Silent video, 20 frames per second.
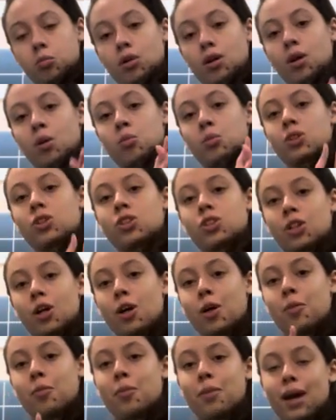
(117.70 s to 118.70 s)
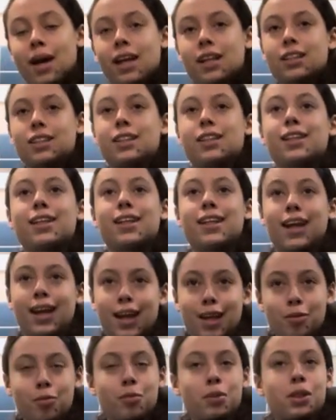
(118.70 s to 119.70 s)
but I'm gonna start back
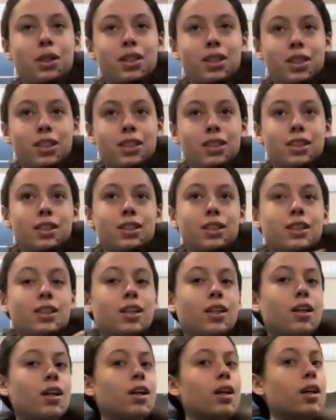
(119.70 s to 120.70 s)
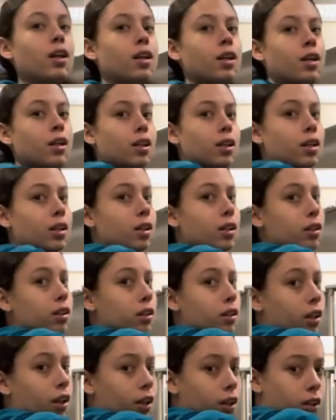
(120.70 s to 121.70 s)
today because,
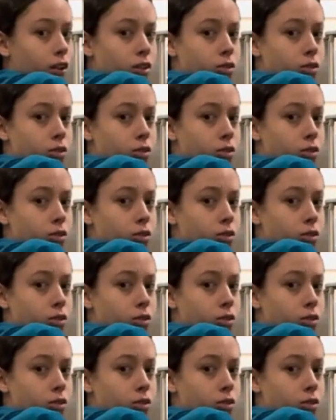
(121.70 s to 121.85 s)
yo,